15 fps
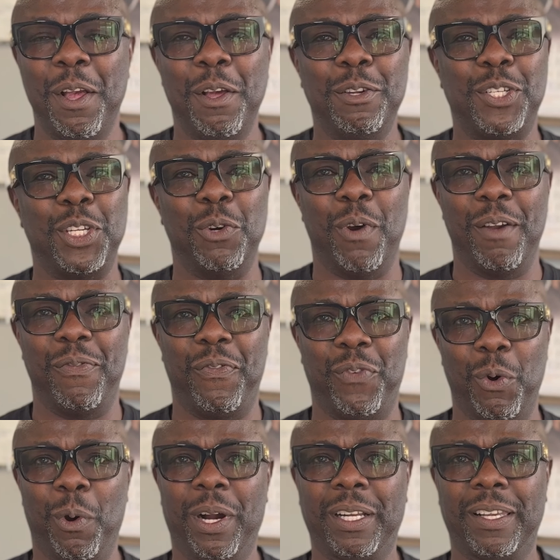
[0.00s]
So at
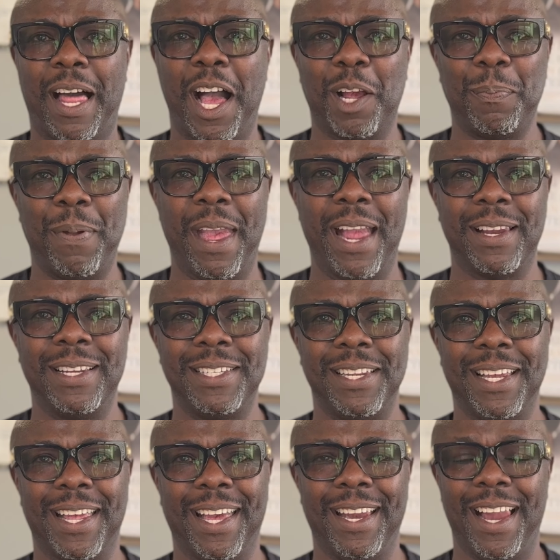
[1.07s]
4 o'clock paying the
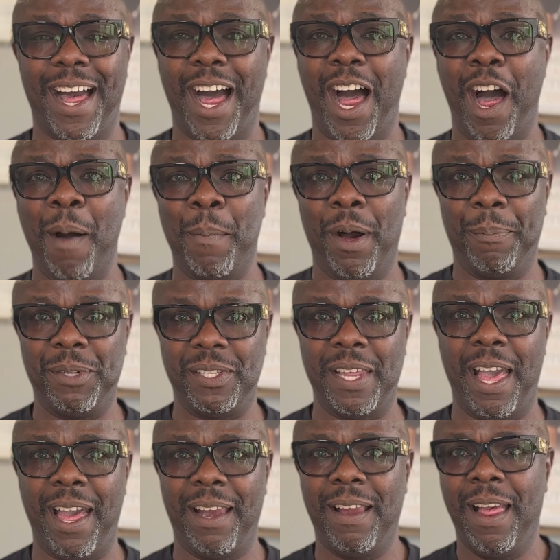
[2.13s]
ticket, I'm
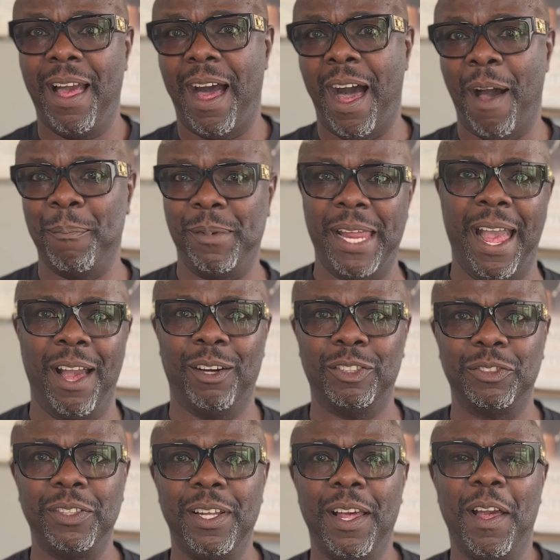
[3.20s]
upset, I'm
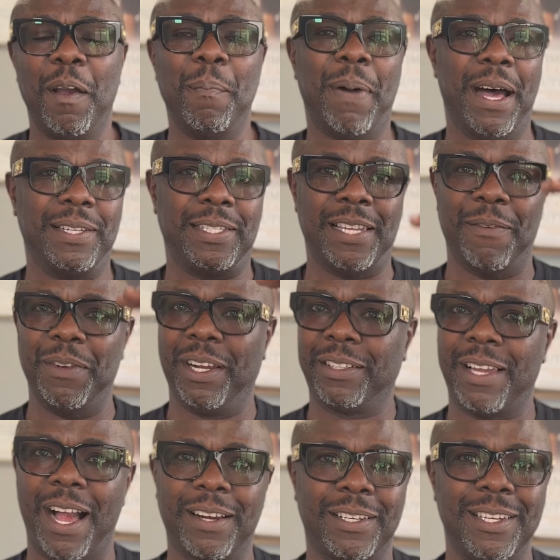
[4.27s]
down by 7
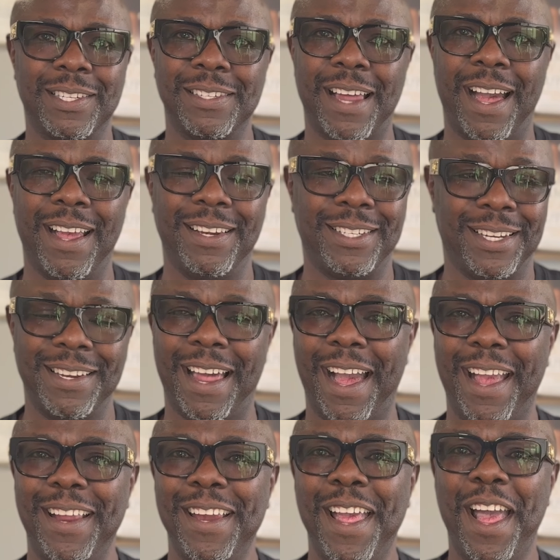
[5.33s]
o'clock
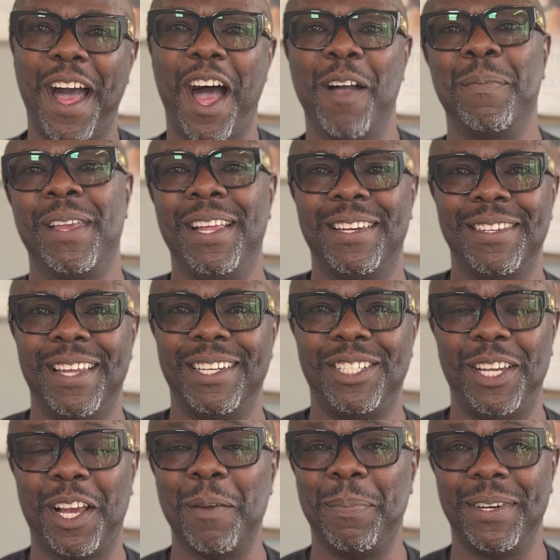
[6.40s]
tonight. I'm eating that
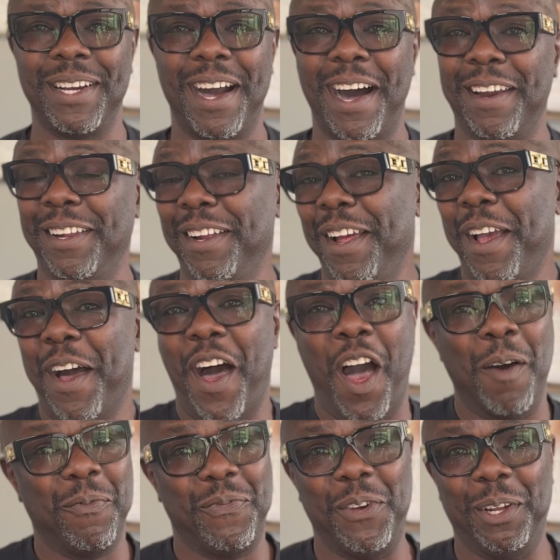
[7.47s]
chicken piccata.
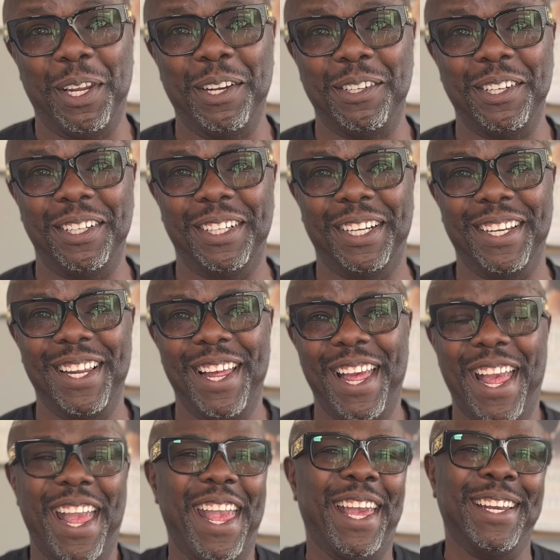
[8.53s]
I'm feeling good.
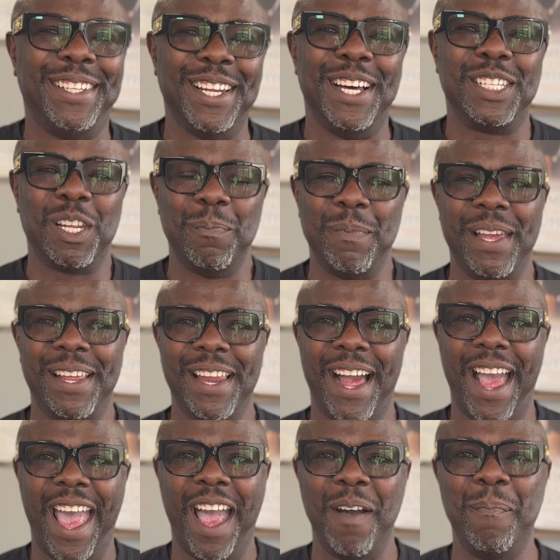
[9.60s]
It doesn't mean I
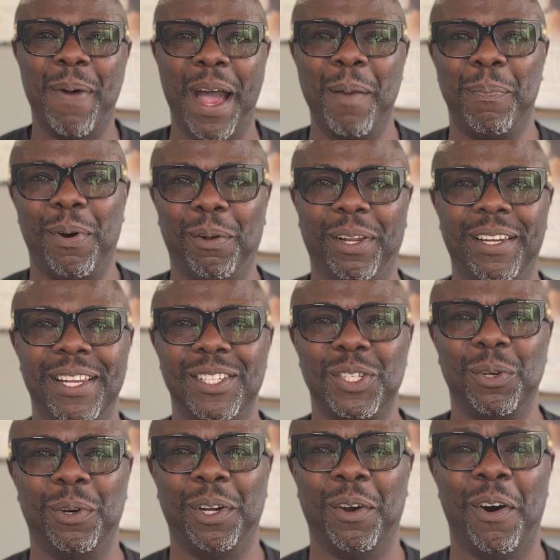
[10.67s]
have bipolar
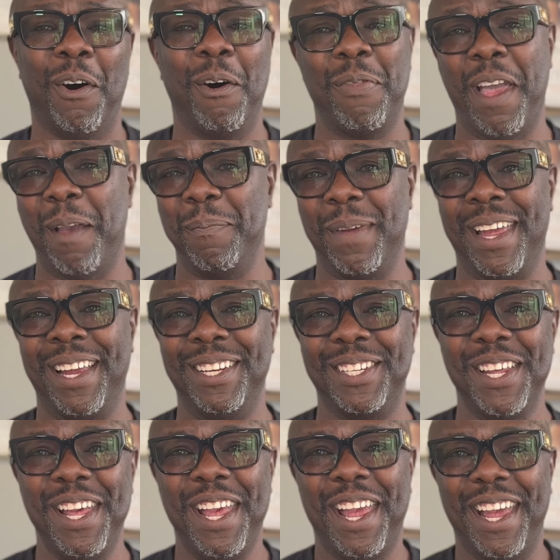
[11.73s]
disorder. All that means
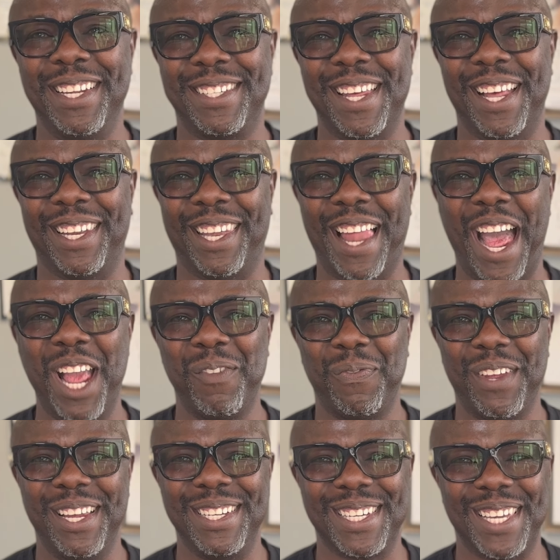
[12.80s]
is that life
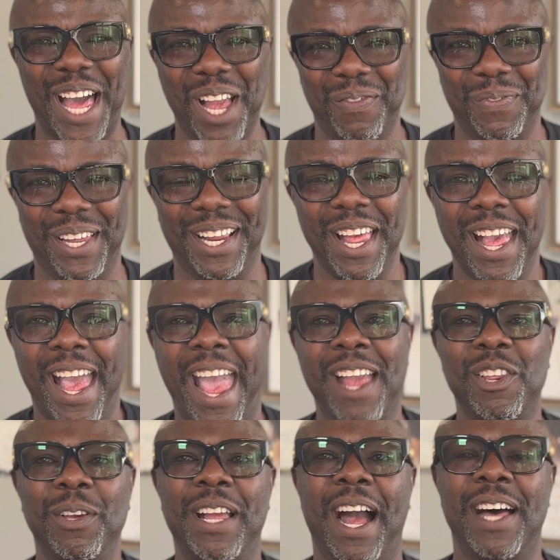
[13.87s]
is lifing. Hey,
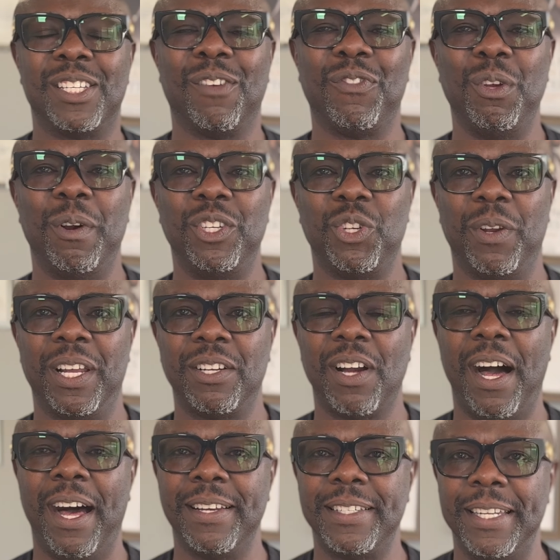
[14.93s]
you guys, if you enjoy the
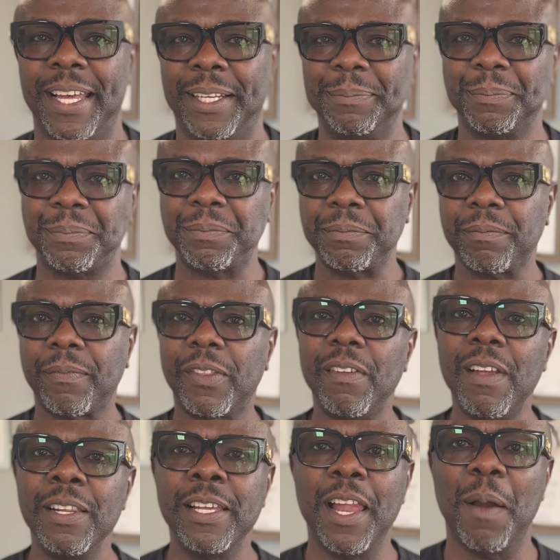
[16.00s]
content
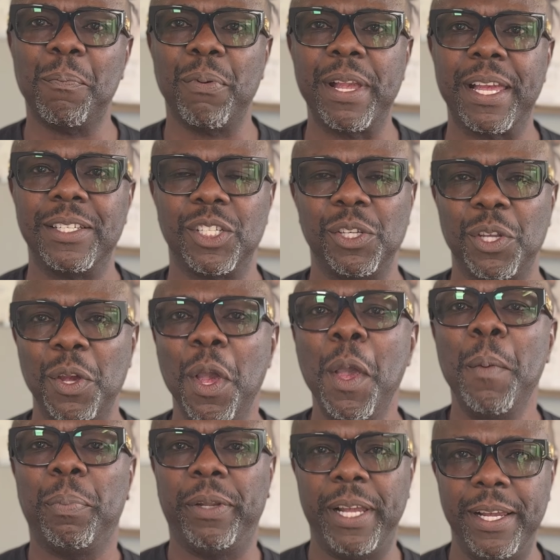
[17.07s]
that I'm bringing to you,
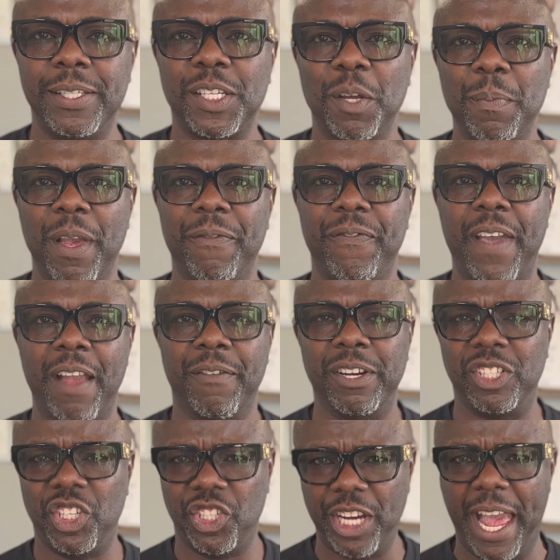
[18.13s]
please do me a favor,
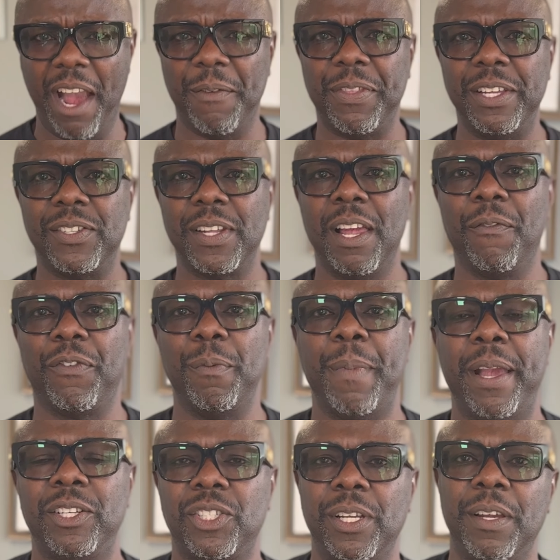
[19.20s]
share this
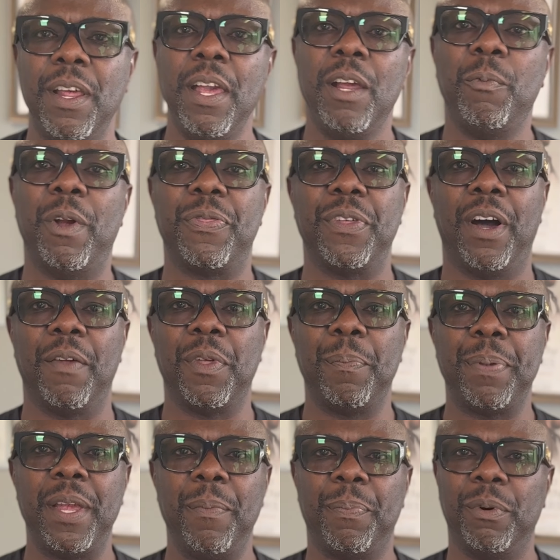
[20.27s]
information with other
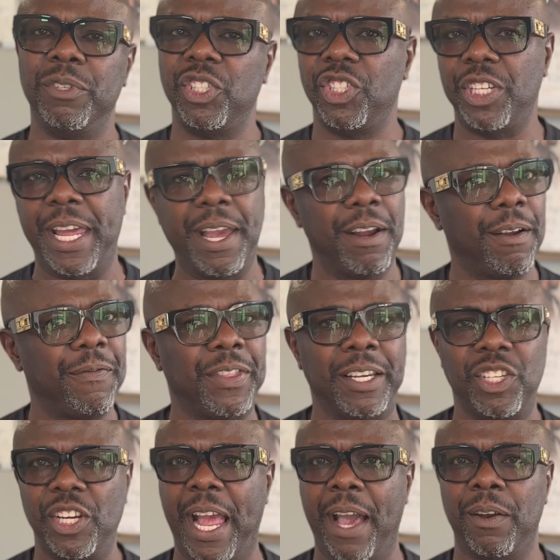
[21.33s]
people, share the
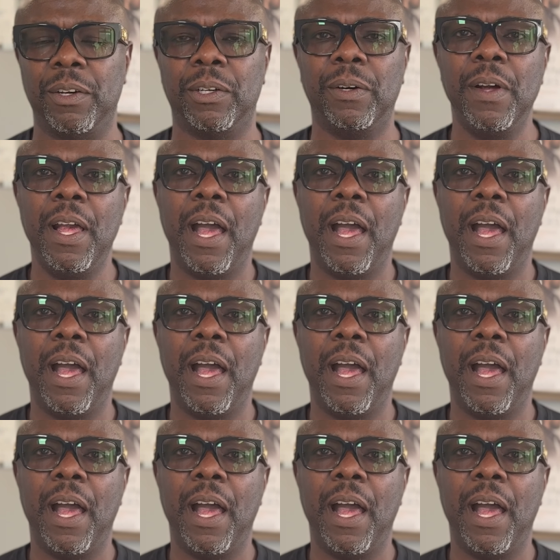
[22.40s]
channel.